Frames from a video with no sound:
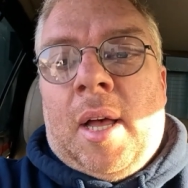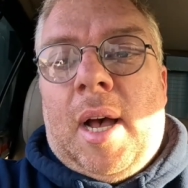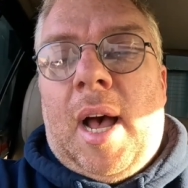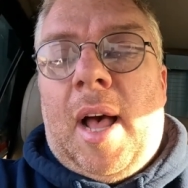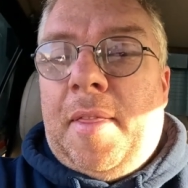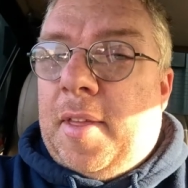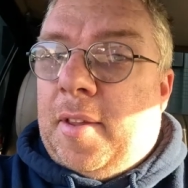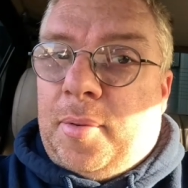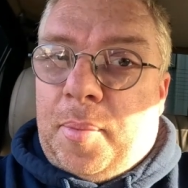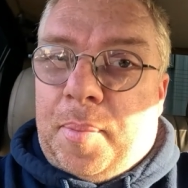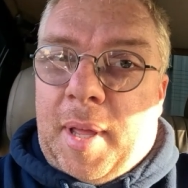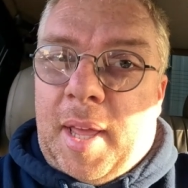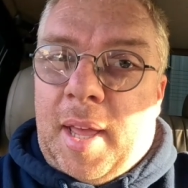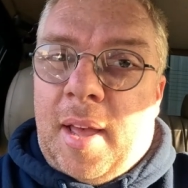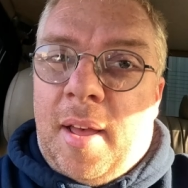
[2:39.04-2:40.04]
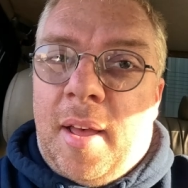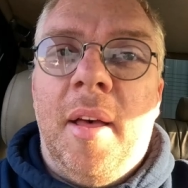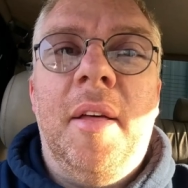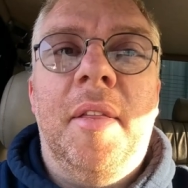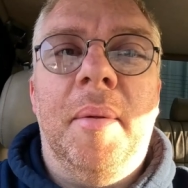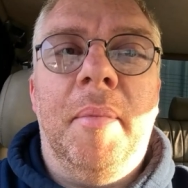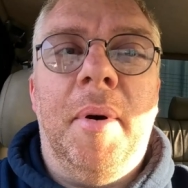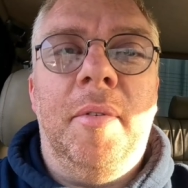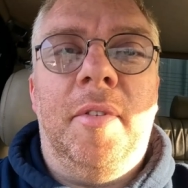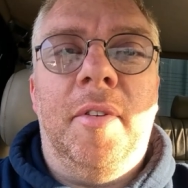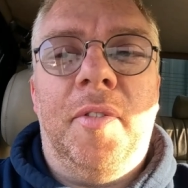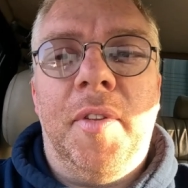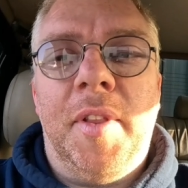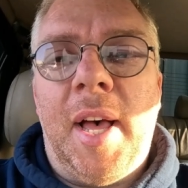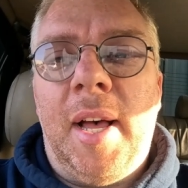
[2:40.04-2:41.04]
And this will be the motor
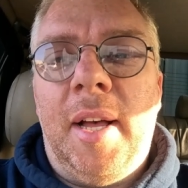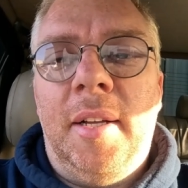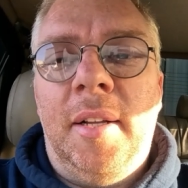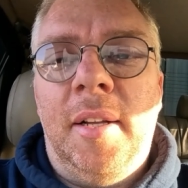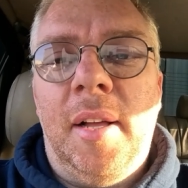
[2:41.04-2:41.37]
for that.